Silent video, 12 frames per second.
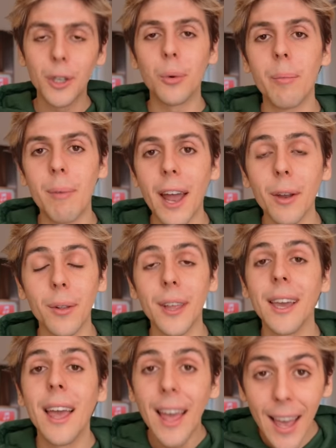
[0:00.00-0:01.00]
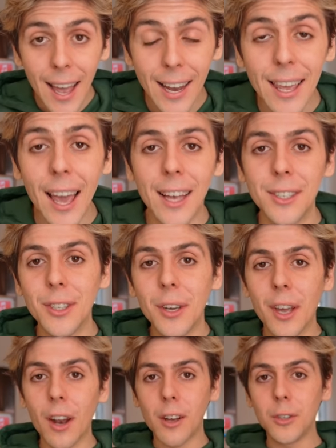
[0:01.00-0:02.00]
do it manually. And yes, you
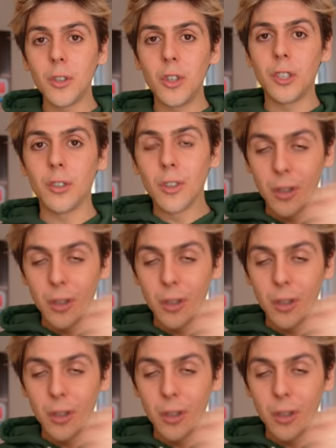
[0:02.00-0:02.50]
can also just